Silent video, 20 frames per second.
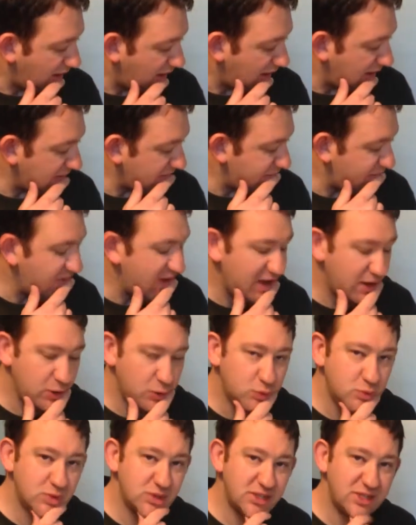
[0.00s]
I
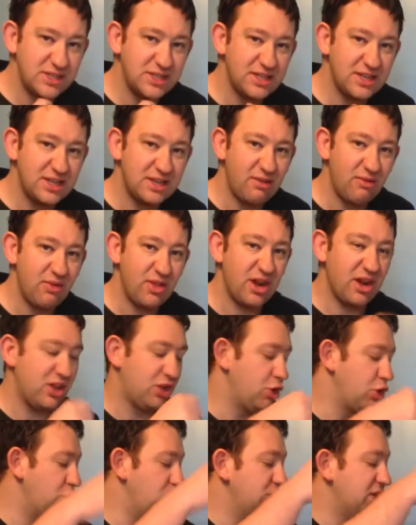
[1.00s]
found that I
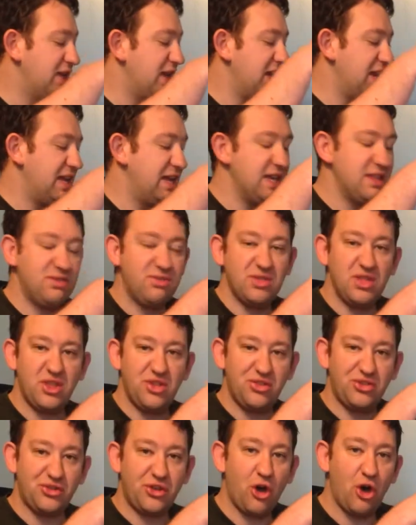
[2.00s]
couldn't get it in
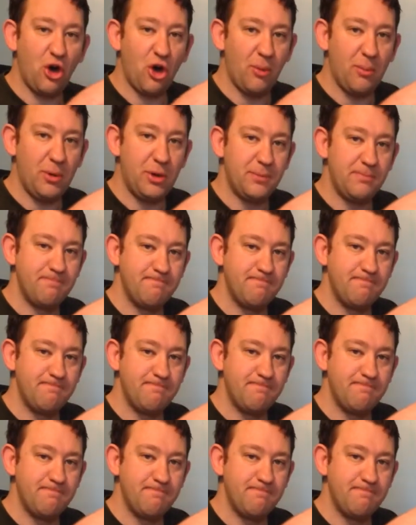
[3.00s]
the top.